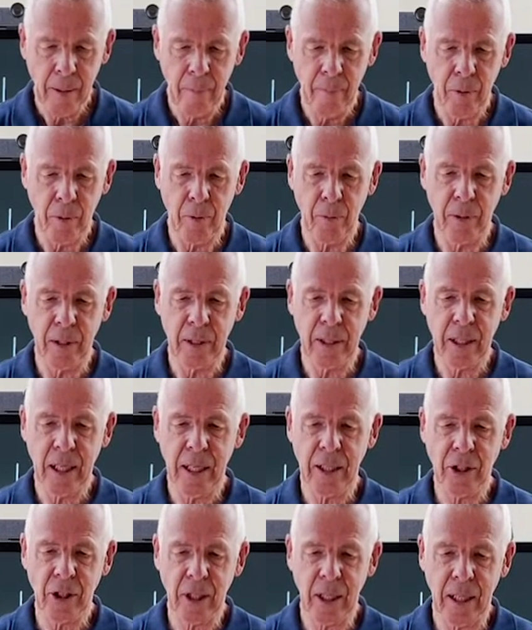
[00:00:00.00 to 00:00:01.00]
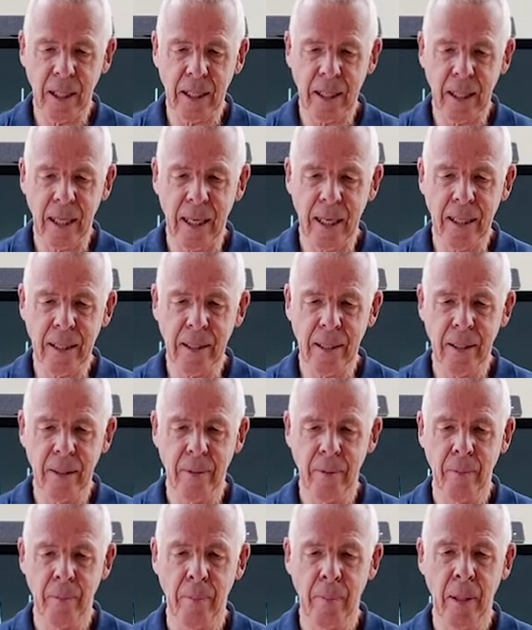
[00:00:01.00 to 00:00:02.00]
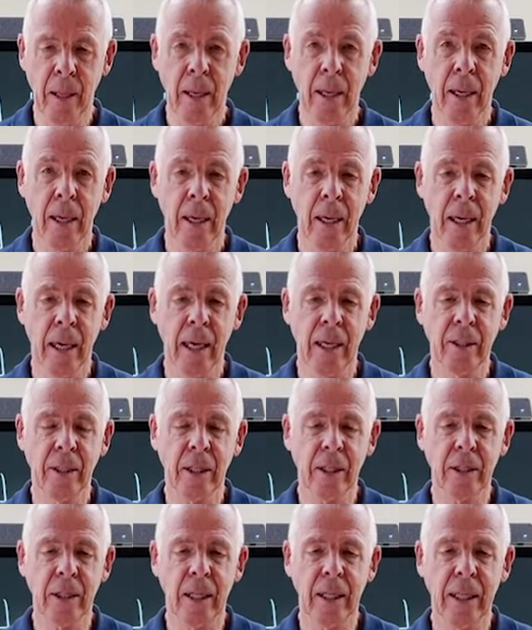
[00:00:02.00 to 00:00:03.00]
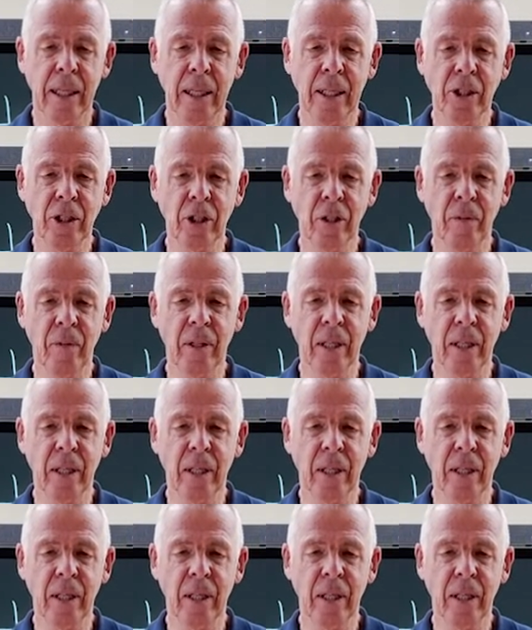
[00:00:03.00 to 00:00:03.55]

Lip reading: I'm going to attach it like that. And you can, each of